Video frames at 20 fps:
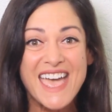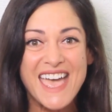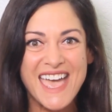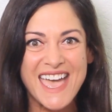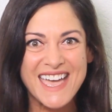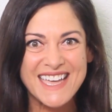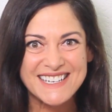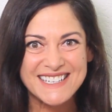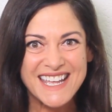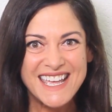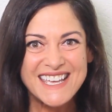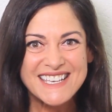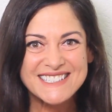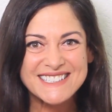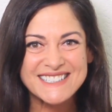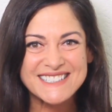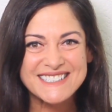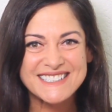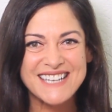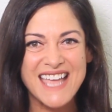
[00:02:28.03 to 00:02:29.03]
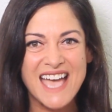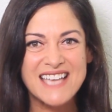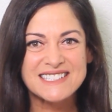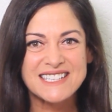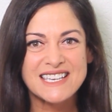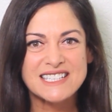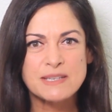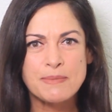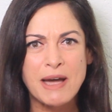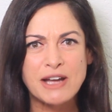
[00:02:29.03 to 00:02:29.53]
And since
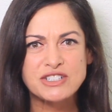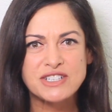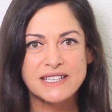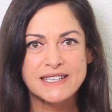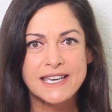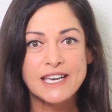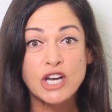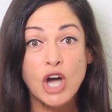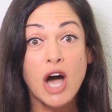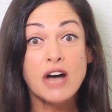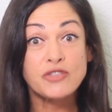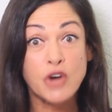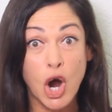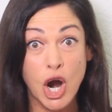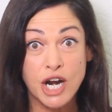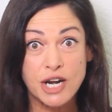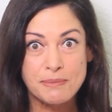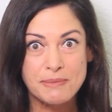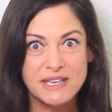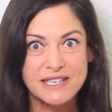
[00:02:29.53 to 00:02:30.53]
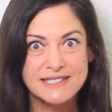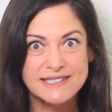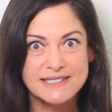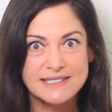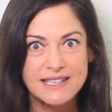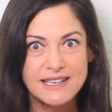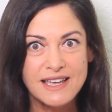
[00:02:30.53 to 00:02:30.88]
NASA is about to kick off Artemis,